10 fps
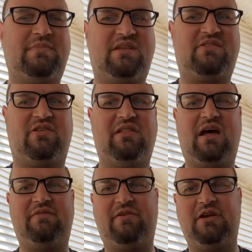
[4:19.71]
That's a lot
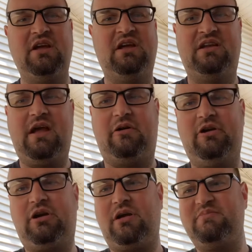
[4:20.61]
of fun. Now, here
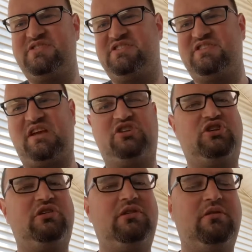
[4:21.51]
comes
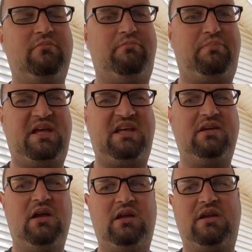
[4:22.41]
section B.
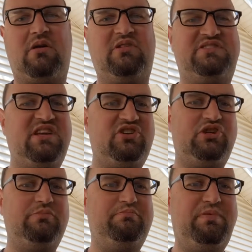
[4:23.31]
Now, on
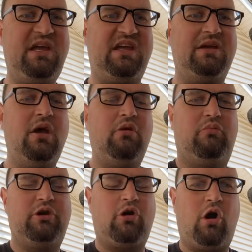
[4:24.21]
section B, when
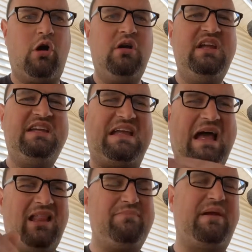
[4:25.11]
you're already
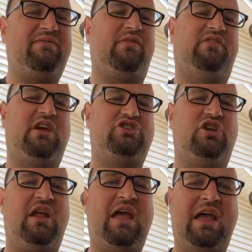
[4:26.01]
galloping for section
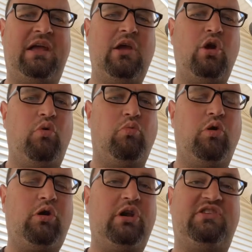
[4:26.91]
A, we're
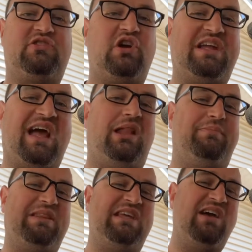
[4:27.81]
going to start
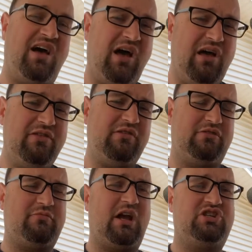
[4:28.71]
galloping the other
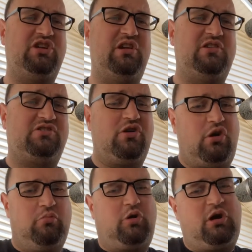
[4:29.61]
direction in a circle,
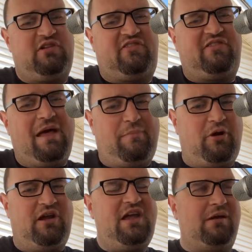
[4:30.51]
and we're going to slap our
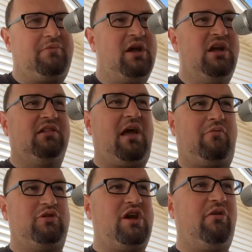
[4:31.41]
hip like
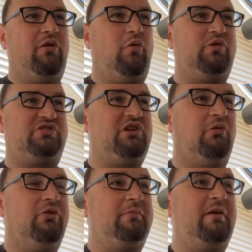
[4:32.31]
we're telling the horse to go a
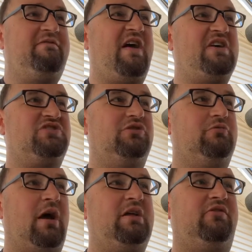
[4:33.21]
little bit faster,
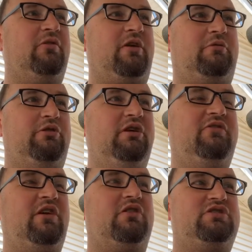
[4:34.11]
right? So it's like we're
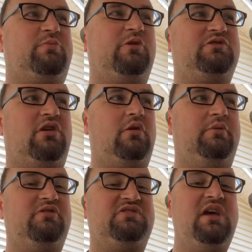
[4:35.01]
using our spurs on our
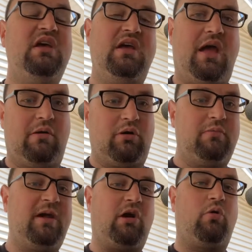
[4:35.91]
boots, and we're going to
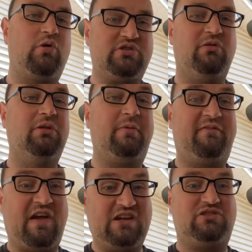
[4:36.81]
make our horse go a little bit
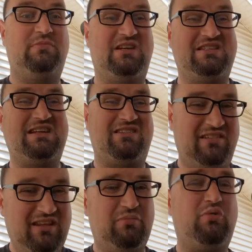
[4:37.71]
faster because it gets a
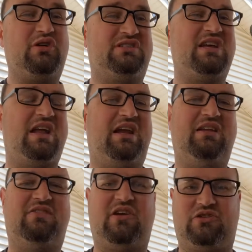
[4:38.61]
little more exciting in
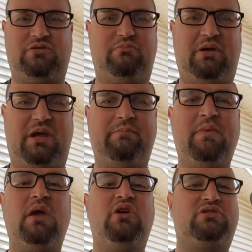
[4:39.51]
section B.
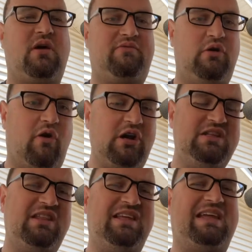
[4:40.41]
So after we've already
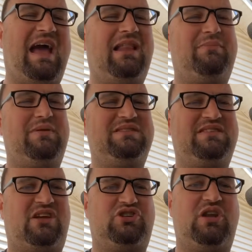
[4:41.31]
done the gallop in
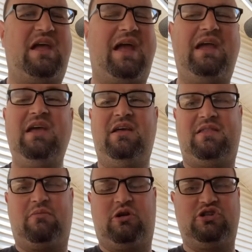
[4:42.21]
section A,
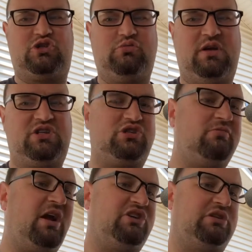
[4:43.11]
then we're going to switch
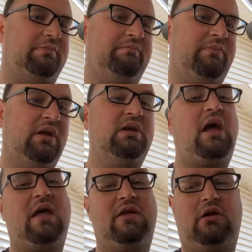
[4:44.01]
direction
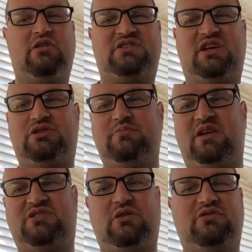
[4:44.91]
and then go to section B.
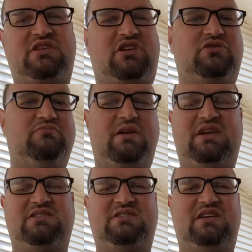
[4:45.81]
So section B
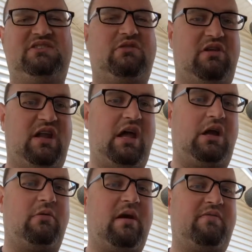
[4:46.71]
is this. Go ahead and
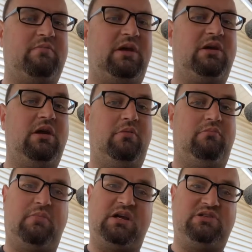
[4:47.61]
echo after me.
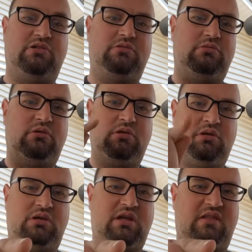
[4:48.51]
My turn,
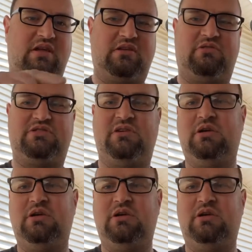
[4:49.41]
and then yours.